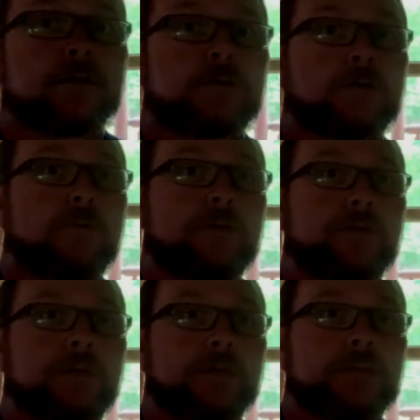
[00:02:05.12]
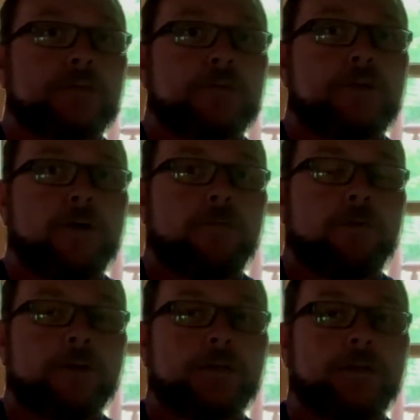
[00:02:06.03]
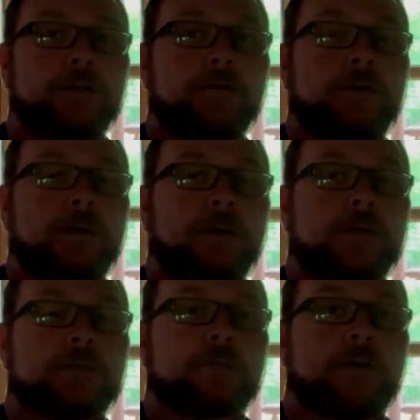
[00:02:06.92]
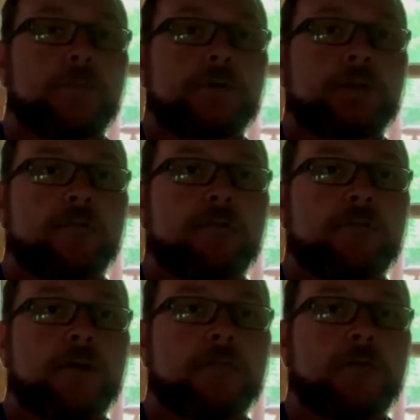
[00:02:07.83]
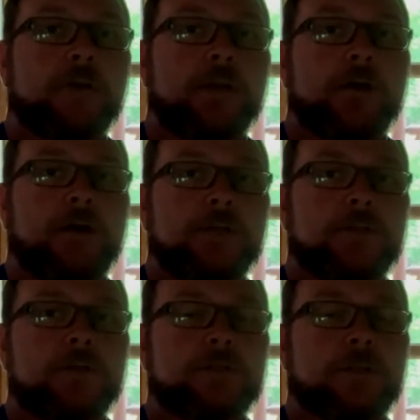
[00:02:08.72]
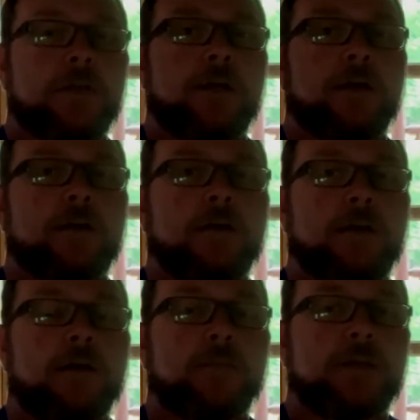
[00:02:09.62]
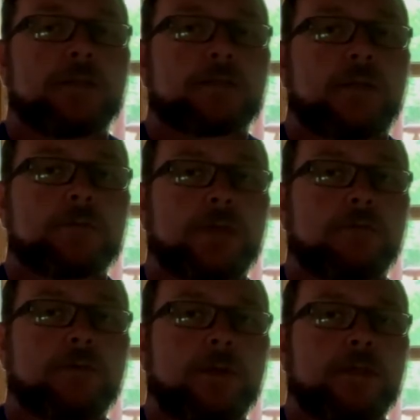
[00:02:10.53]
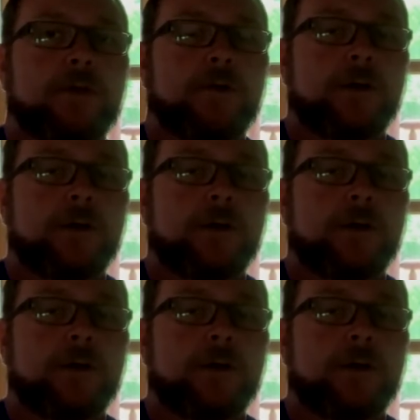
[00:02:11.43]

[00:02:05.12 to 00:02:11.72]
So one of the things that you don't want to do is to film yourself in front of a window. As you can see here, it made the subject really dark.